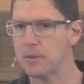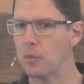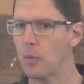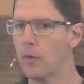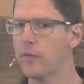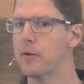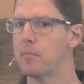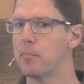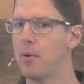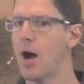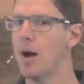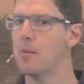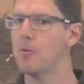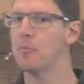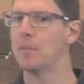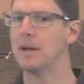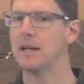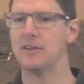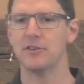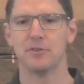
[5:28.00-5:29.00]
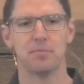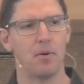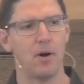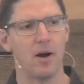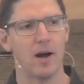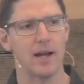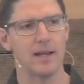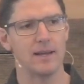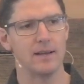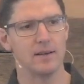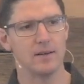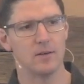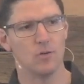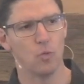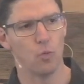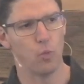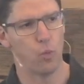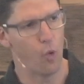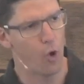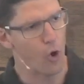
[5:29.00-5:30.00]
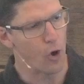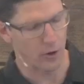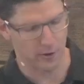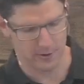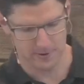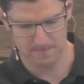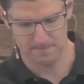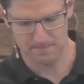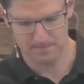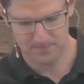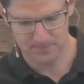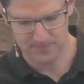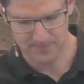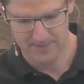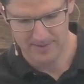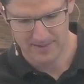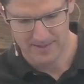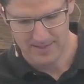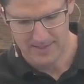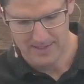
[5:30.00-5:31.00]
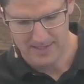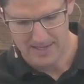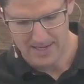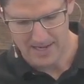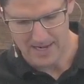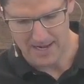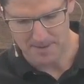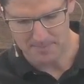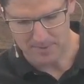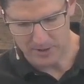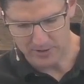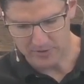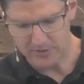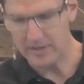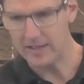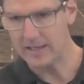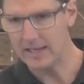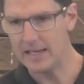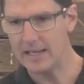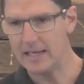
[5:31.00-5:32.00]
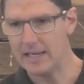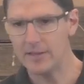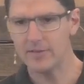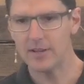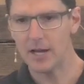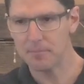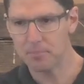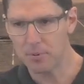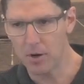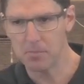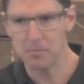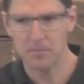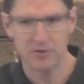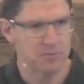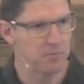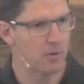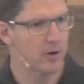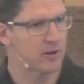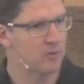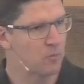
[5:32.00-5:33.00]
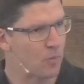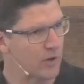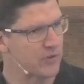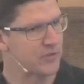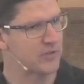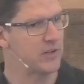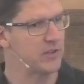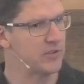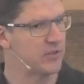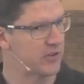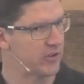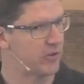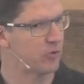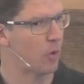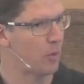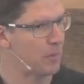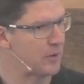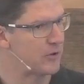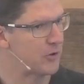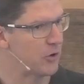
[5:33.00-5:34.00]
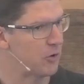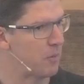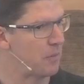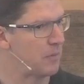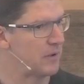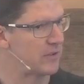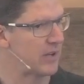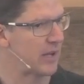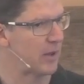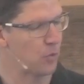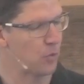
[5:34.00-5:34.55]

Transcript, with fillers: bit what the Bible means by work. Uh, because he, here's our problem as modern Westerners. This is what we do when we say